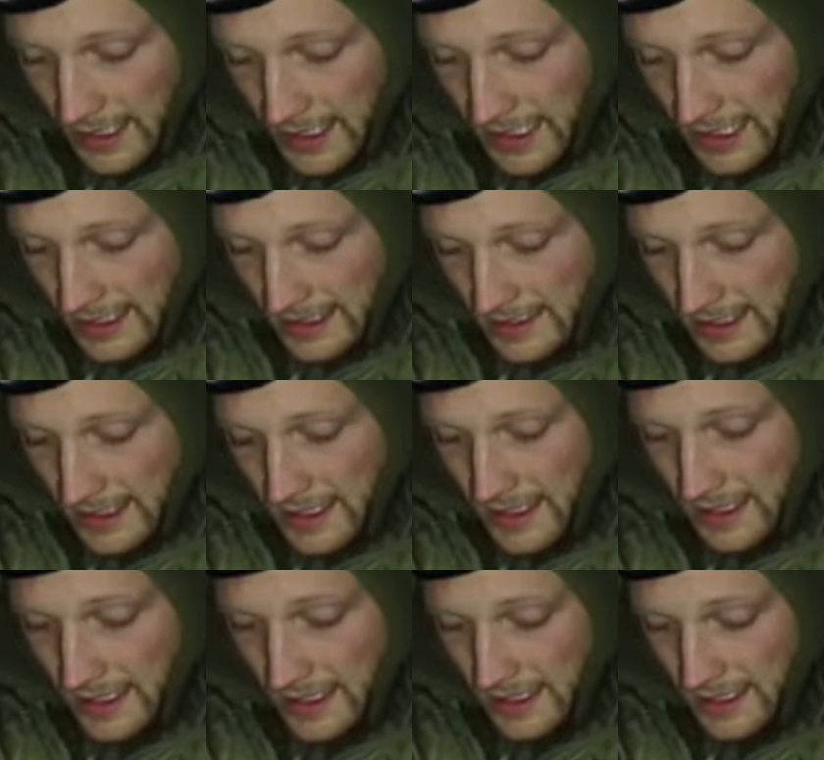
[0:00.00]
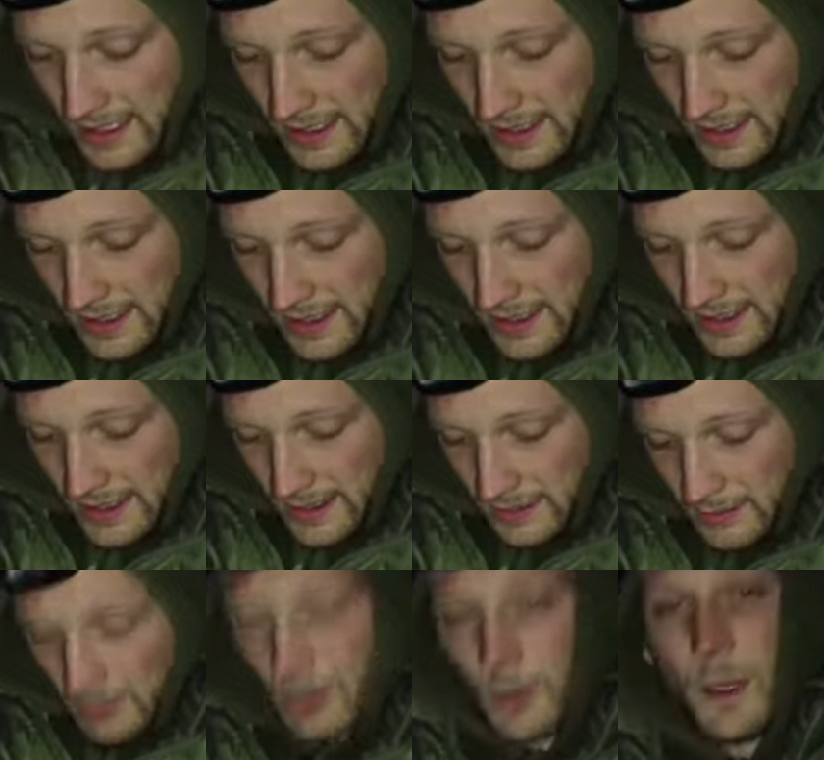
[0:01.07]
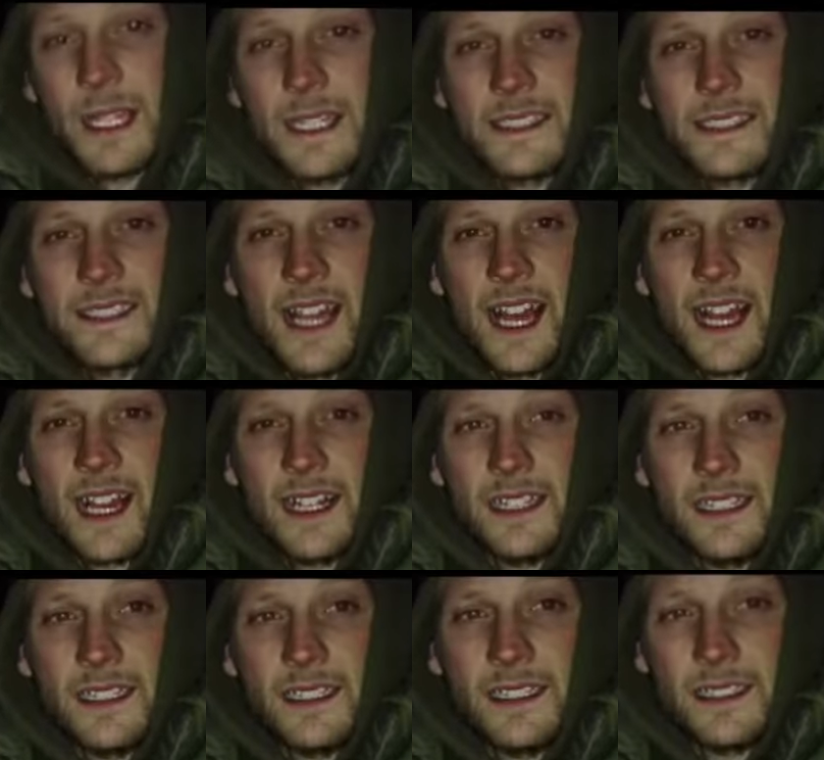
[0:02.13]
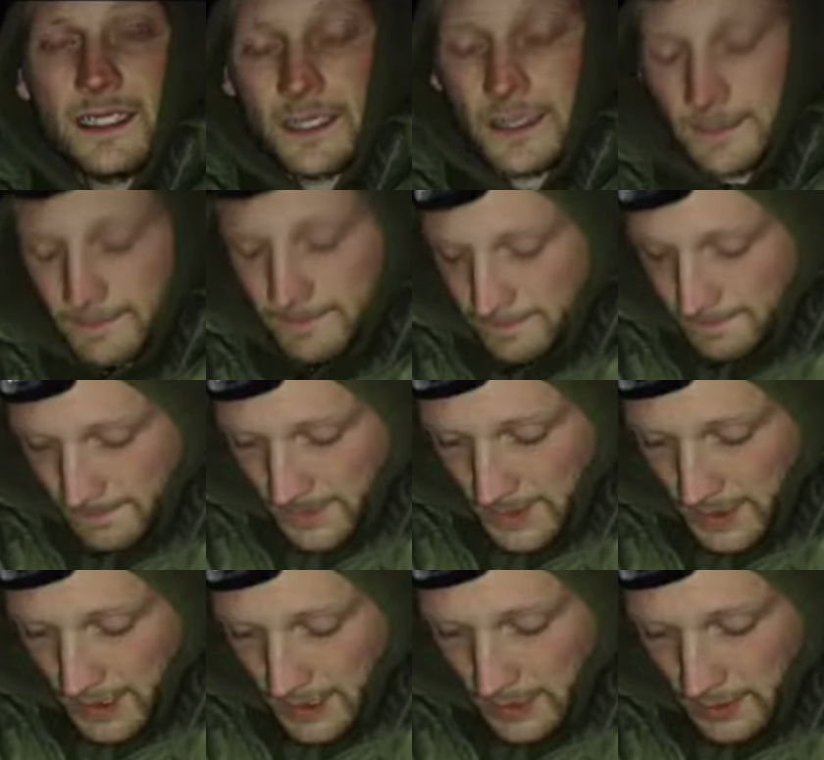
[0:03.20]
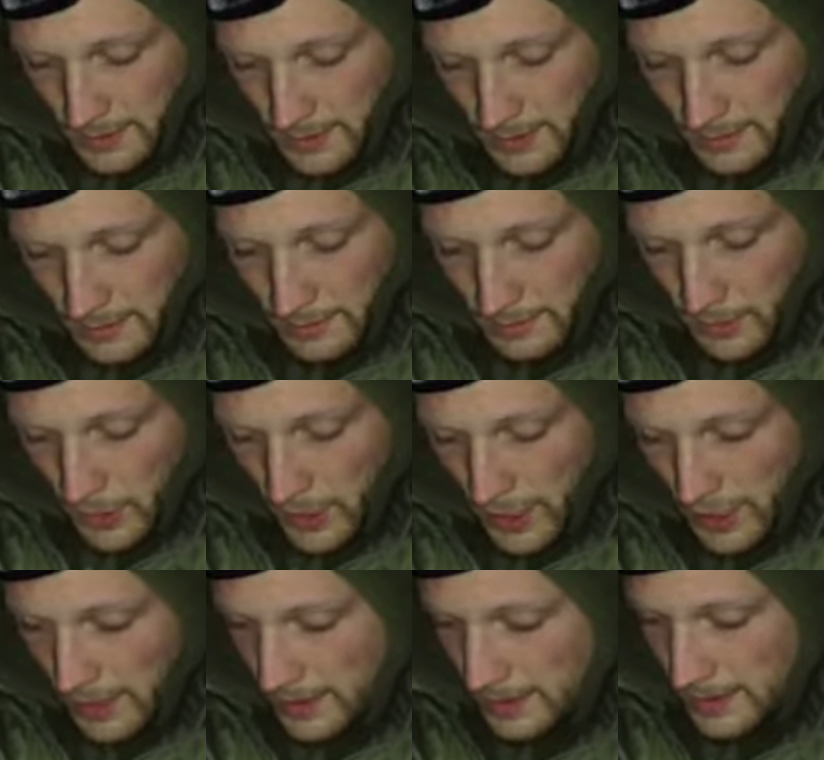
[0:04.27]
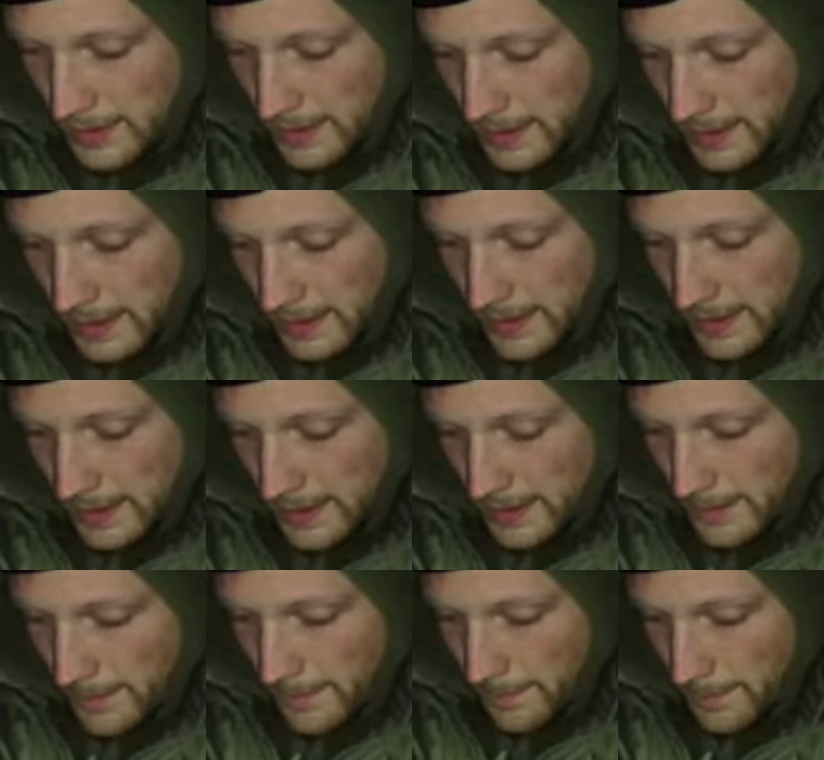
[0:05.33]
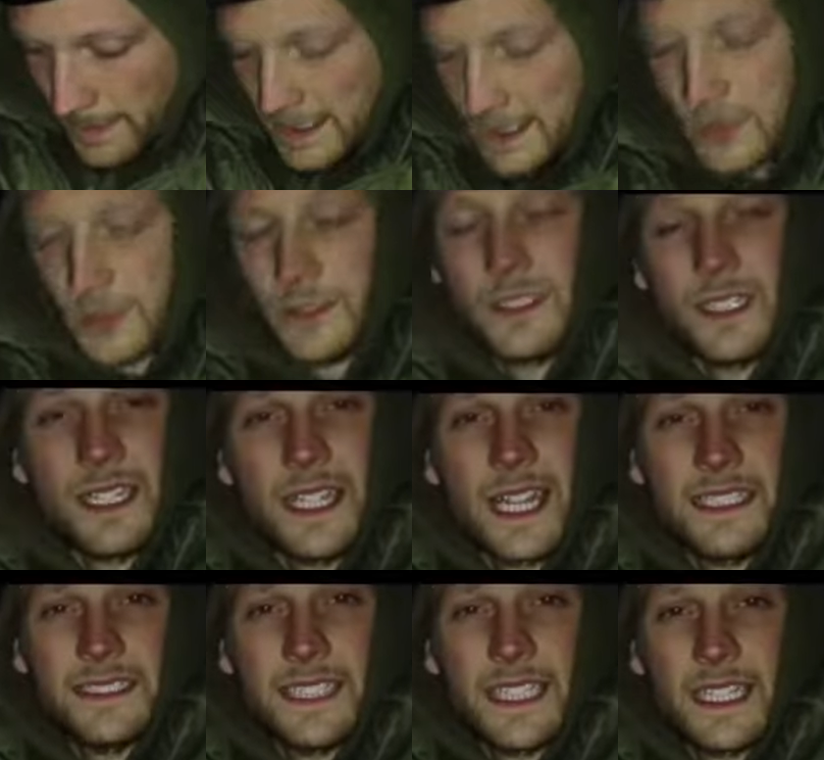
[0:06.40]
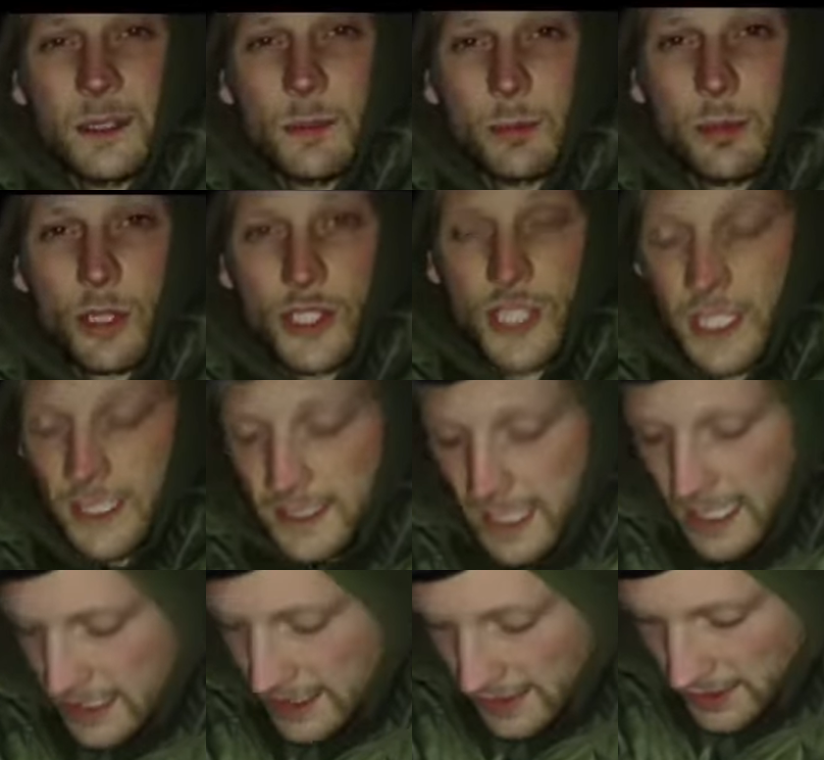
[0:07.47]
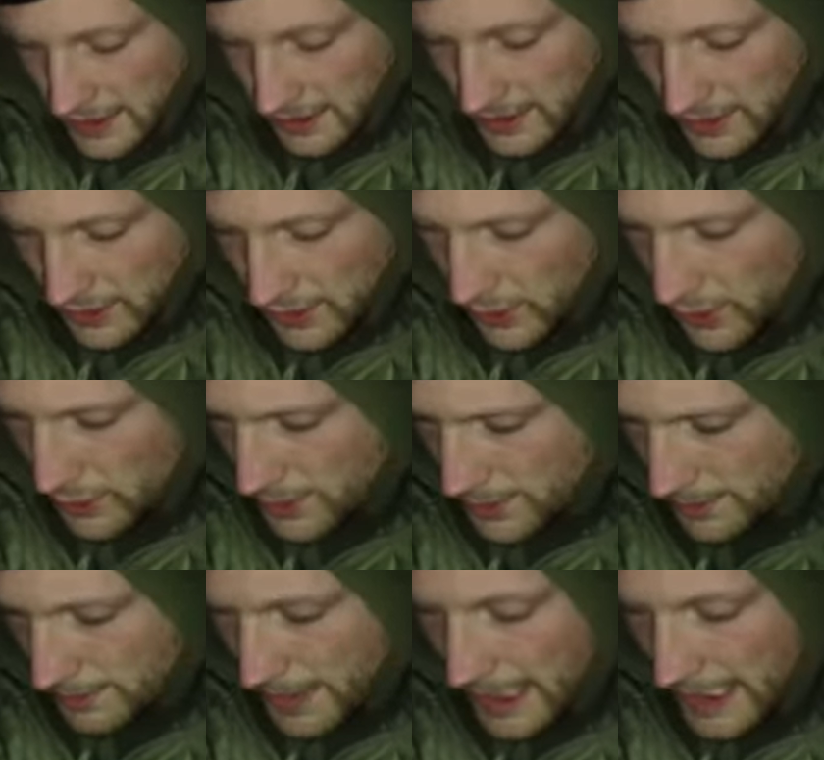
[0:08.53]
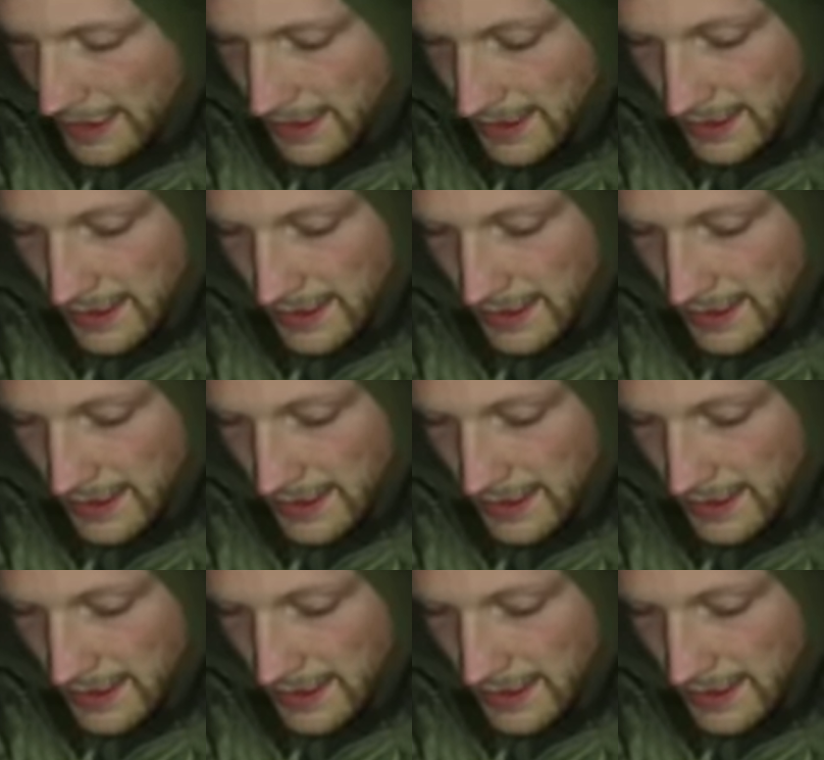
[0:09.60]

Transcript: And uh, what way to start? You know, pucker. This was again taken on Project A, just an awesome bait.